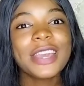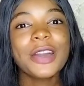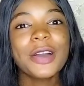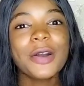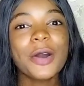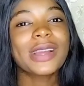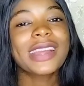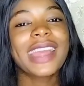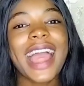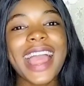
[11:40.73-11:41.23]

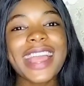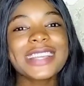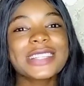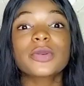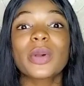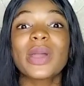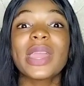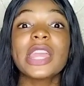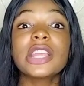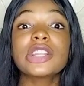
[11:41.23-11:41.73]
guys
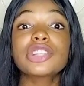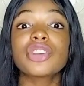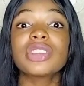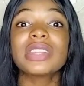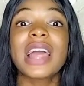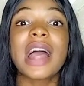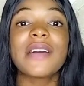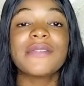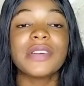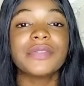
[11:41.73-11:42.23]
we're entering
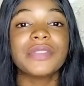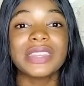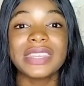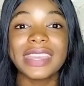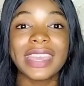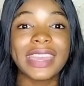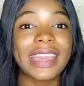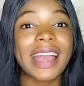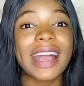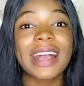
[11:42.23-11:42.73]
half of the
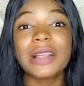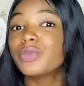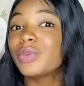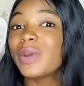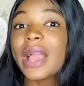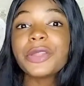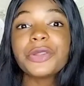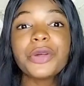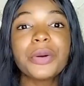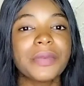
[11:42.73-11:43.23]
year and we are
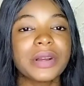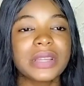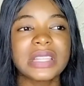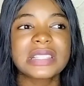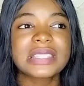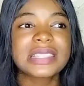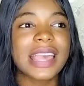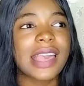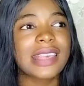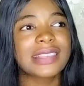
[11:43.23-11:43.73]
not
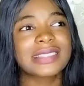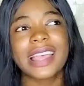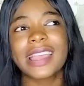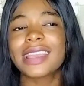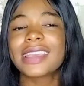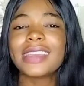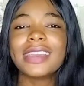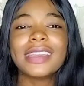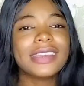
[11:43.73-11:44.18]
monetized like